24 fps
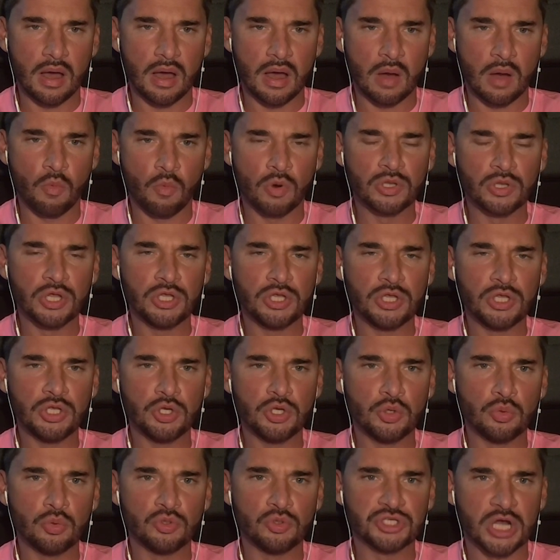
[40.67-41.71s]
I want the
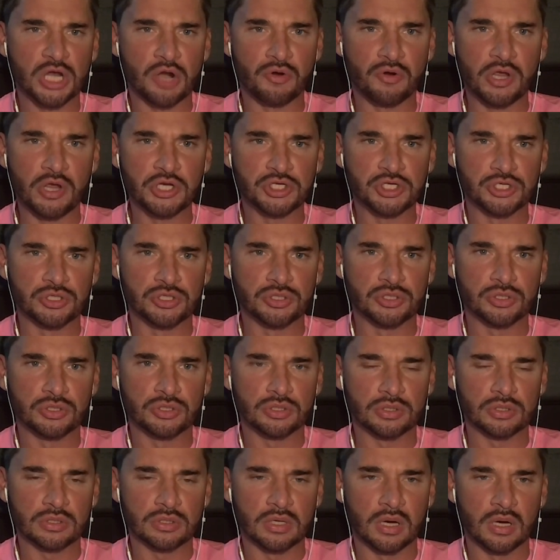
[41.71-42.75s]
new
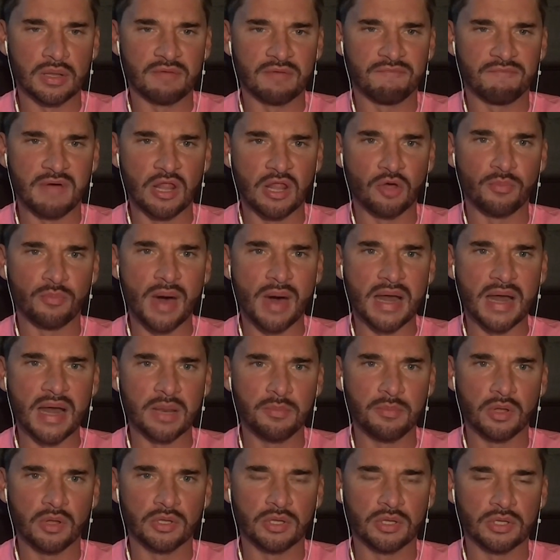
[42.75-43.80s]
generation uh, that follow
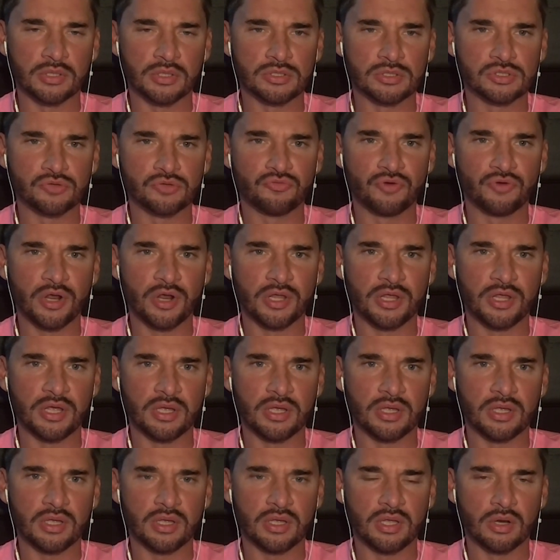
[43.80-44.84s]
bodybuilding to
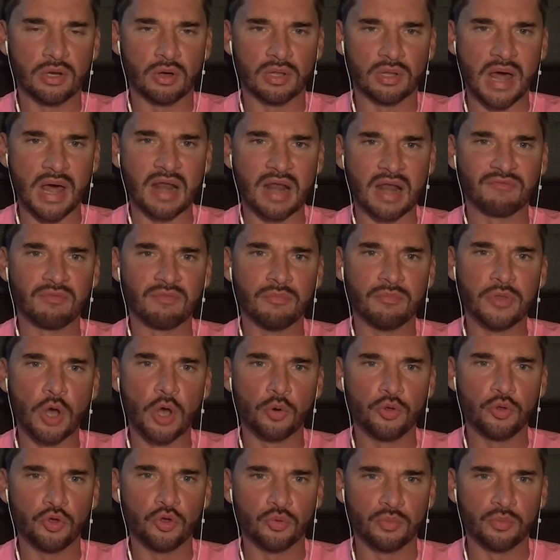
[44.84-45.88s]
really, you know, a lot of them
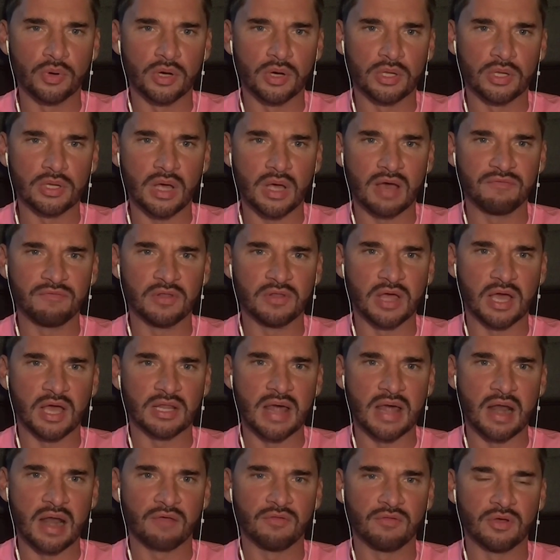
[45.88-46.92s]
know you, but I feel like a
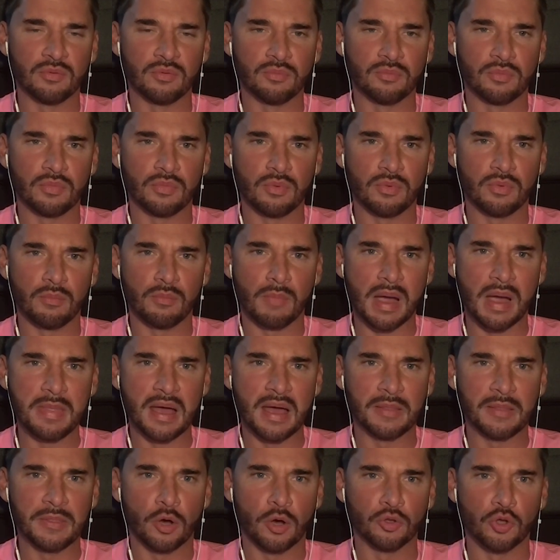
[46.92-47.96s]
lot of them might
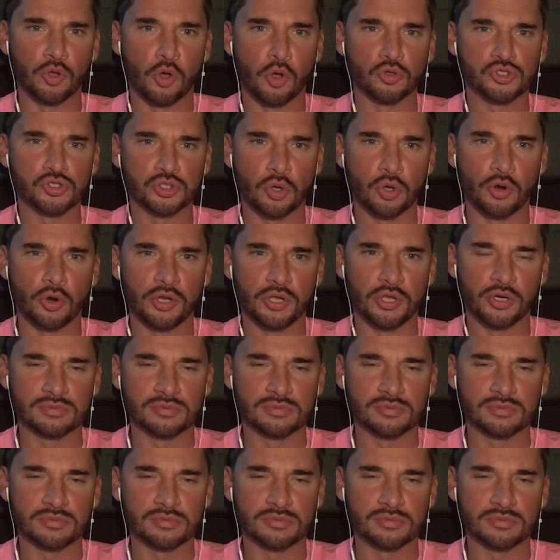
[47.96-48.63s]
not know the whole story.